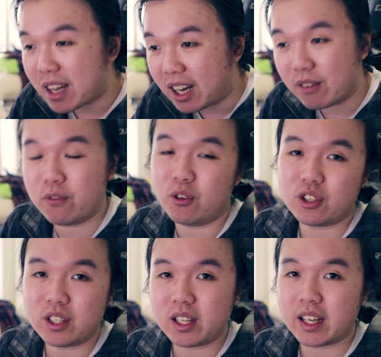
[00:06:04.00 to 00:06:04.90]

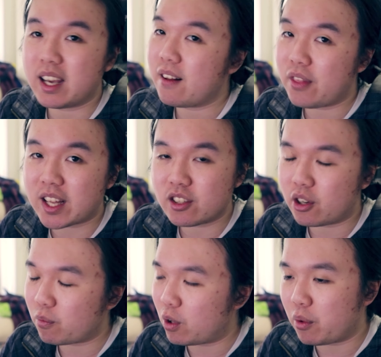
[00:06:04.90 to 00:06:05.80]
unfortunately, that's
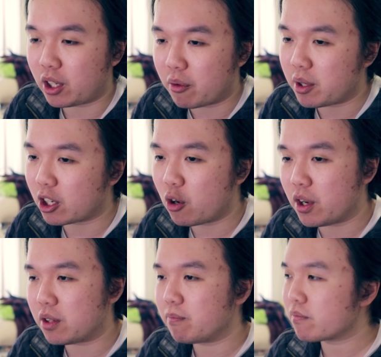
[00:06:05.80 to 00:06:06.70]
not what we're going to go
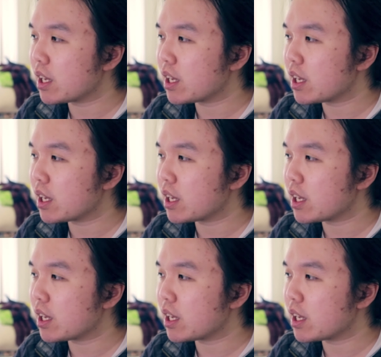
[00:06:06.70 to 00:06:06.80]
with.